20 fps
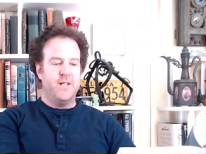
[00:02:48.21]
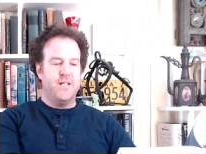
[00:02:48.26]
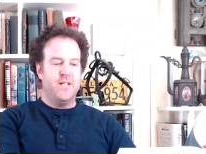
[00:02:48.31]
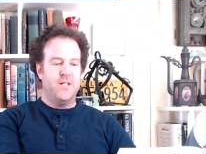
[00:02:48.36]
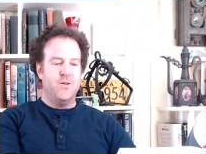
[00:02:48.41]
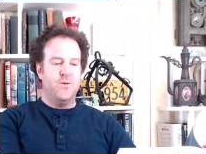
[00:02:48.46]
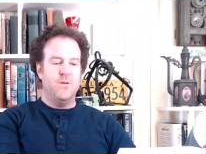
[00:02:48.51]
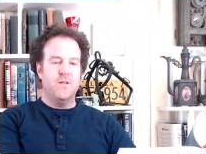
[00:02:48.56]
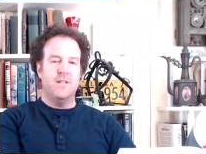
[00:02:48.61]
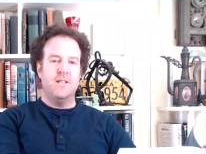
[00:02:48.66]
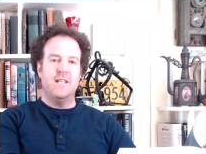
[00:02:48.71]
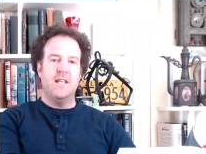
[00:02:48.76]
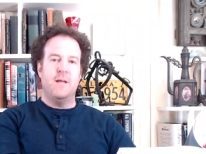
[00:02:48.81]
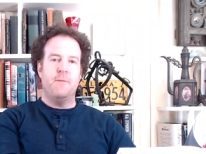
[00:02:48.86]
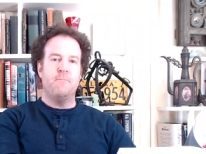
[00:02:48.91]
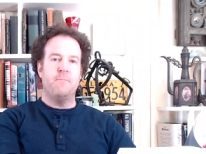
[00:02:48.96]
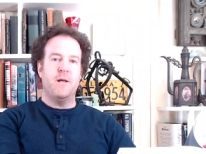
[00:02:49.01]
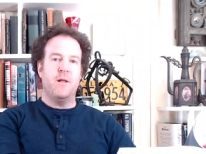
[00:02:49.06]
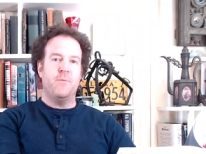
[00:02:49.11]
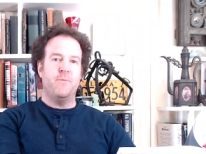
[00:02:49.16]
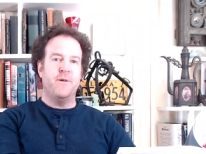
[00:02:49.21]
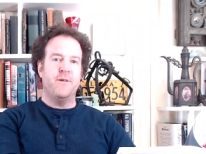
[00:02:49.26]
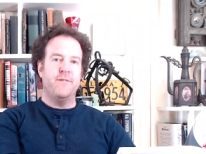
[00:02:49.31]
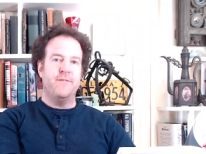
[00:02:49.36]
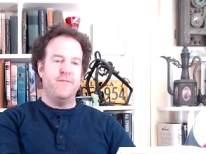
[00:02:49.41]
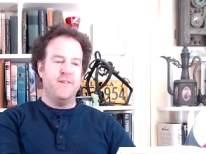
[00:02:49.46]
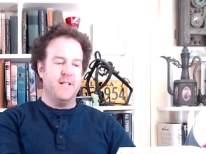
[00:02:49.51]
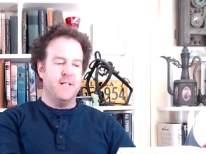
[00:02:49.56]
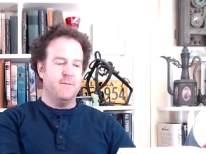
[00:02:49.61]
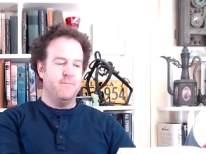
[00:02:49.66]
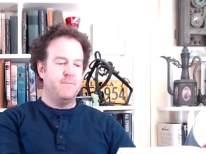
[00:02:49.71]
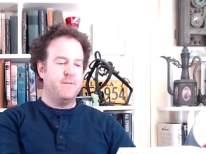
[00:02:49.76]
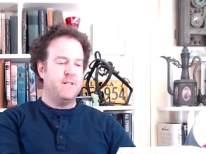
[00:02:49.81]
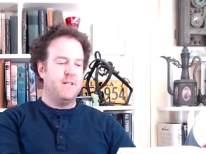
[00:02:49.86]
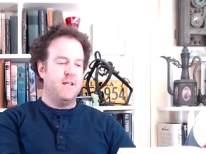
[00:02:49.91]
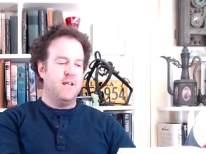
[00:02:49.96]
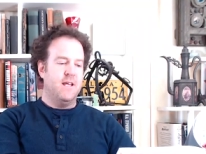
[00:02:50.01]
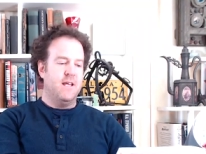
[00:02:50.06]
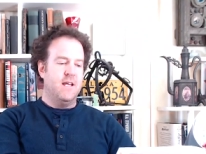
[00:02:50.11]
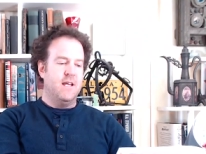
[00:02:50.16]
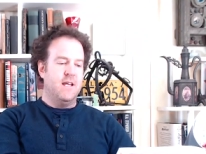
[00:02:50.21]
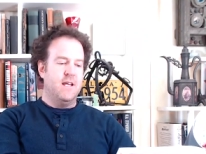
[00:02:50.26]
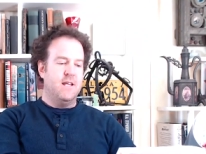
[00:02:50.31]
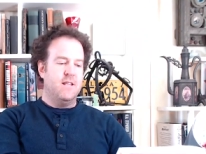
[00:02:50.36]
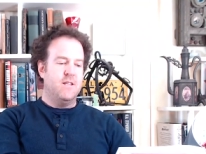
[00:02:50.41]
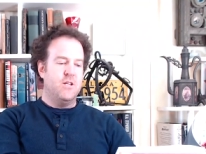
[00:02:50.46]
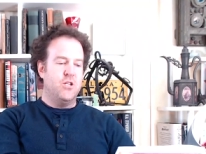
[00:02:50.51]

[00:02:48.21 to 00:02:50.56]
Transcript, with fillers: student named Melba Phillips. The